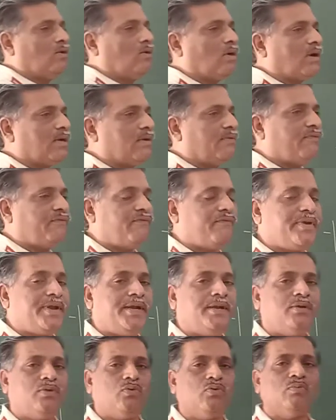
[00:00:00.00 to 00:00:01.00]
not
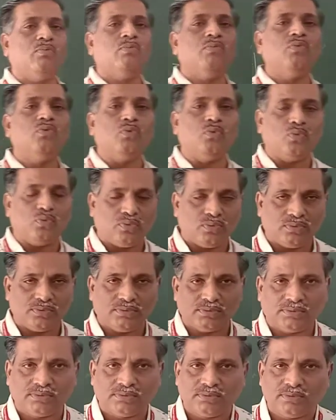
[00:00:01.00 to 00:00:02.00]
free to
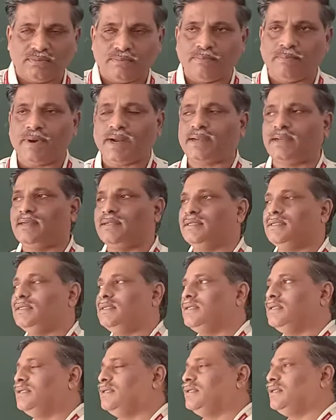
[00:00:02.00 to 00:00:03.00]
move, but
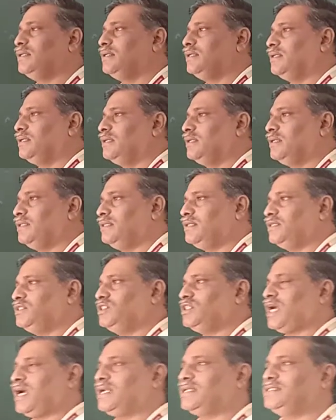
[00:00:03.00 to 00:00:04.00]
the
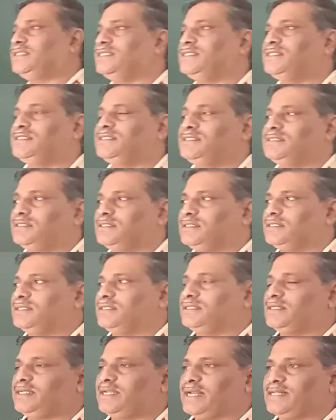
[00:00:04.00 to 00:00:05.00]

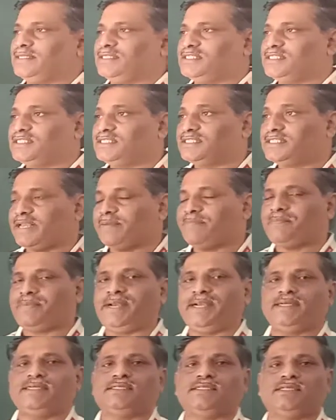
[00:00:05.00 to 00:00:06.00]
charges can
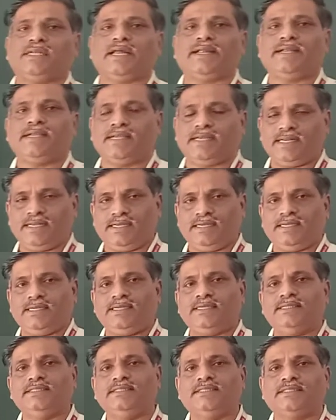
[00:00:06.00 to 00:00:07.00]
separate slightly
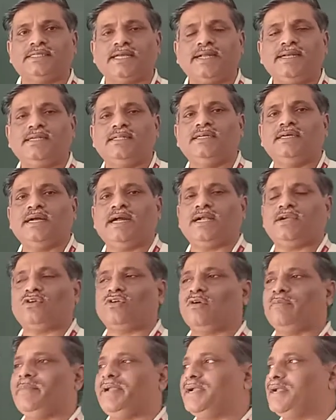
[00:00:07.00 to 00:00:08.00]
inside the
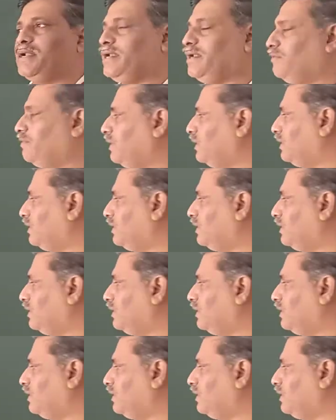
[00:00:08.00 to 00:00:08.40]
atomic level.